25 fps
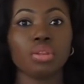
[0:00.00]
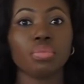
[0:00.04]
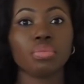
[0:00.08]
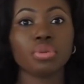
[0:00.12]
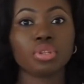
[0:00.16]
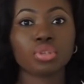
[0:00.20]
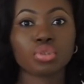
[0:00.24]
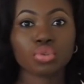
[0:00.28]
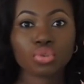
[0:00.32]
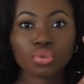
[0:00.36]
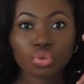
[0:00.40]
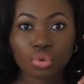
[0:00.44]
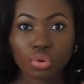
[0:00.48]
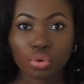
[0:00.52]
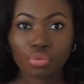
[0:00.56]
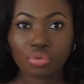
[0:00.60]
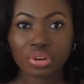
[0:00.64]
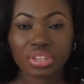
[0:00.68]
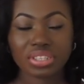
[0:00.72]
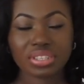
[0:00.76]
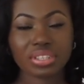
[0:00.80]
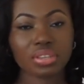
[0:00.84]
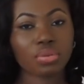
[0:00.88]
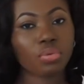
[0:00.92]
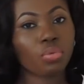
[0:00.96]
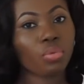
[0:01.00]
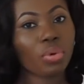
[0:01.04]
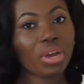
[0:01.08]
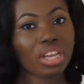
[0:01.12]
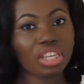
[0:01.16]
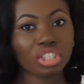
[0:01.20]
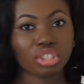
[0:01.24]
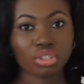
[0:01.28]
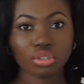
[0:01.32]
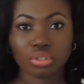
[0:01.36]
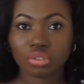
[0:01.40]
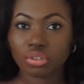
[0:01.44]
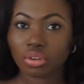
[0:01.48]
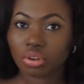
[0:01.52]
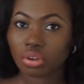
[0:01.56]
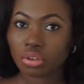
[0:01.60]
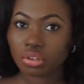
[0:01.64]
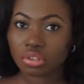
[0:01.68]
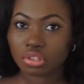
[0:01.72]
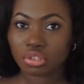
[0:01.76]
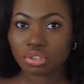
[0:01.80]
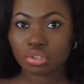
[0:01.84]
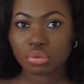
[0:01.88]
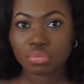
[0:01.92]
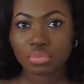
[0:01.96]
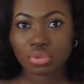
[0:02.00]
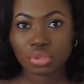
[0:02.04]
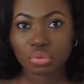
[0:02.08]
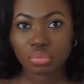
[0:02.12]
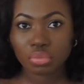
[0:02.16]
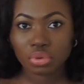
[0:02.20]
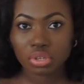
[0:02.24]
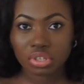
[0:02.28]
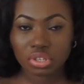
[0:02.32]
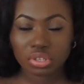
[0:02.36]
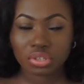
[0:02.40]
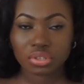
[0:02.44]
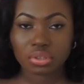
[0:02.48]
Number two reason why you should not consume too much